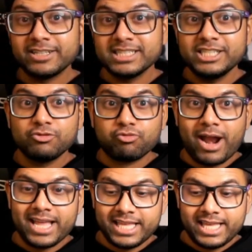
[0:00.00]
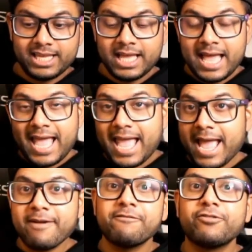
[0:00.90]
list ranking
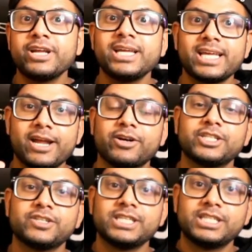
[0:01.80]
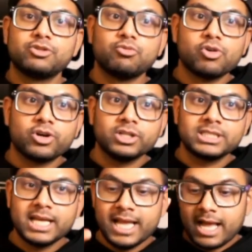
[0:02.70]
every character in world
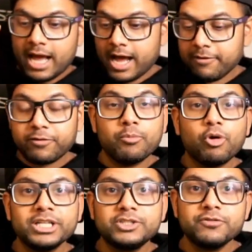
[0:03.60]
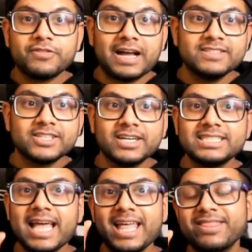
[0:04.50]
from 1 to 5 stars,
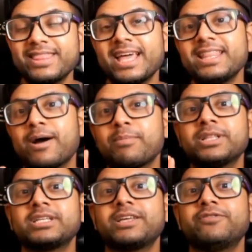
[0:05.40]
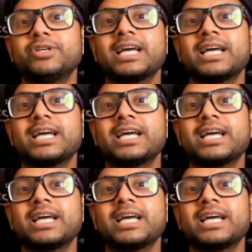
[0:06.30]
and then I'm gonna give you